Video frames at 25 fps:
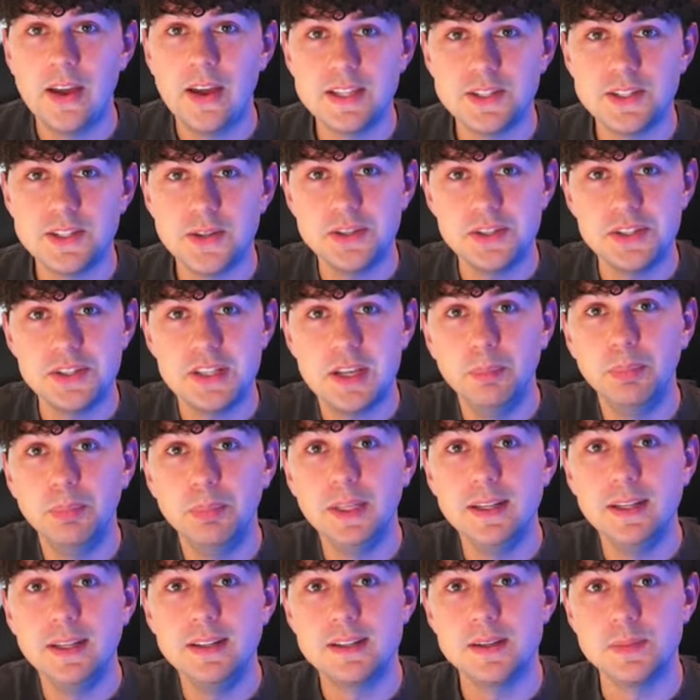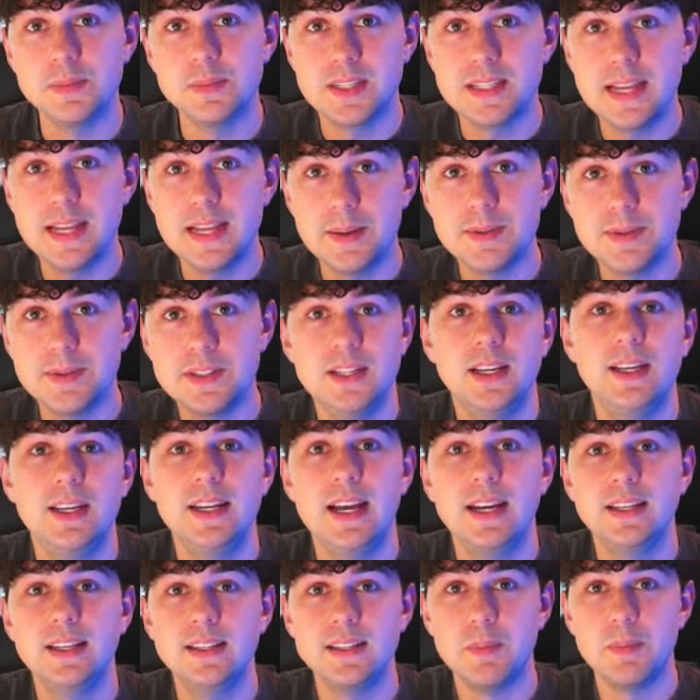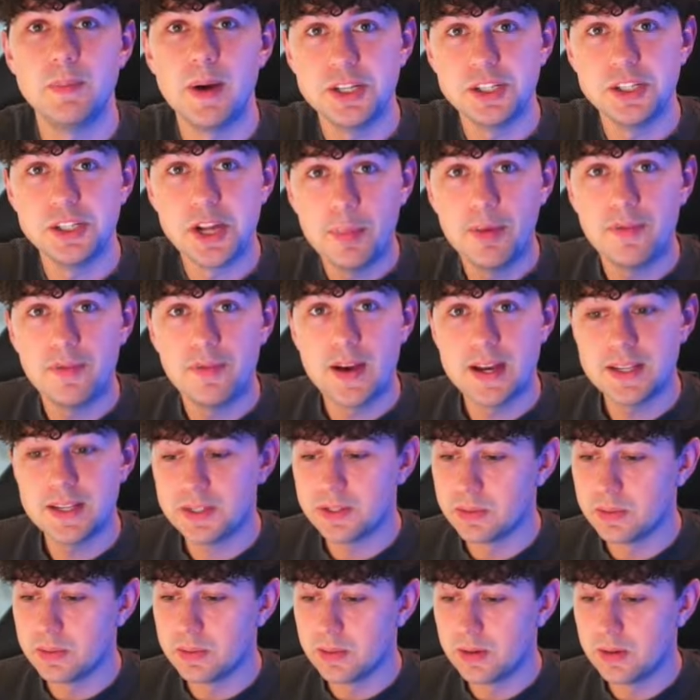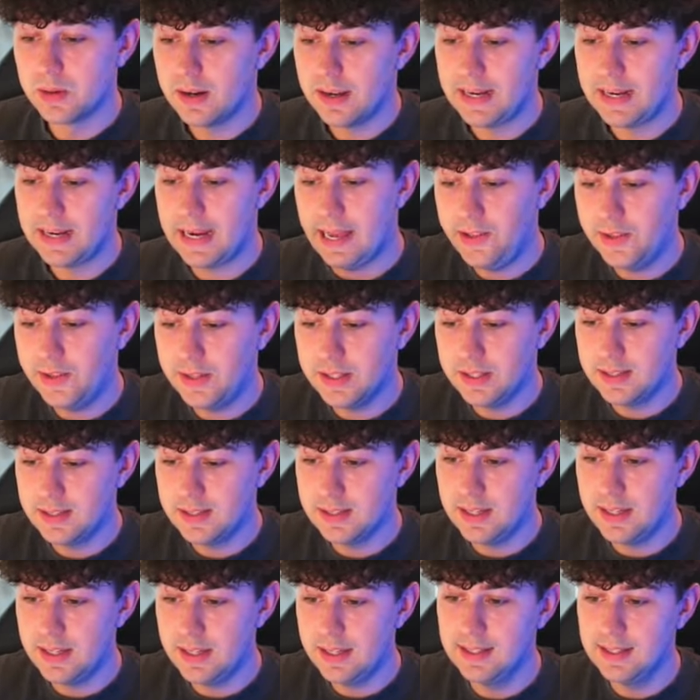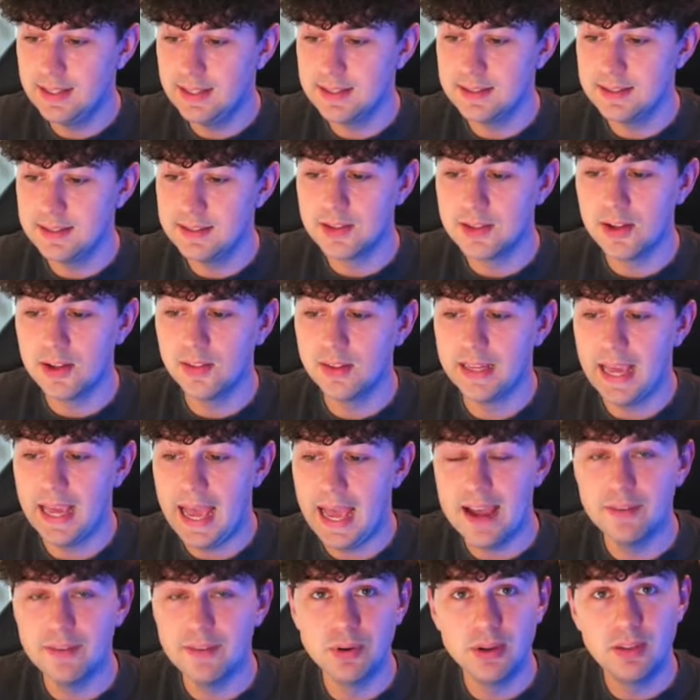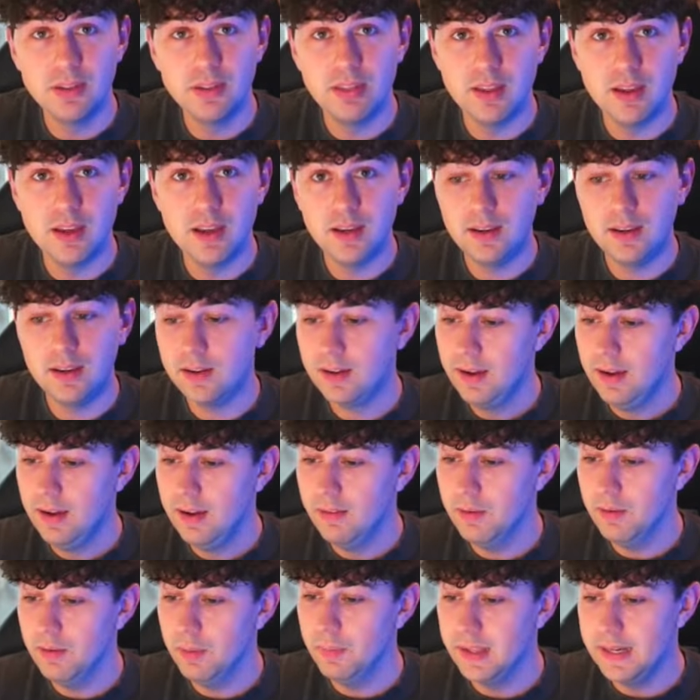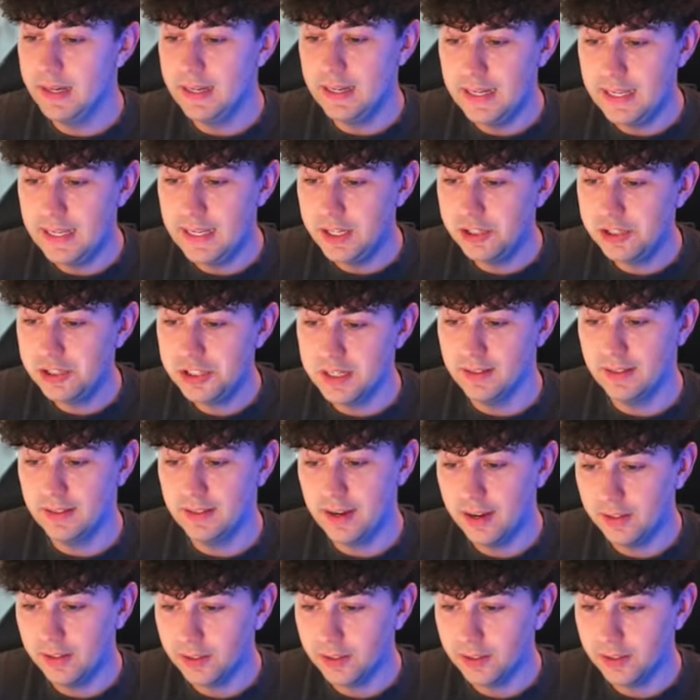So I just completed some steps to connect it to my Shopify store, and now you can see it's installing everything from the niche to the color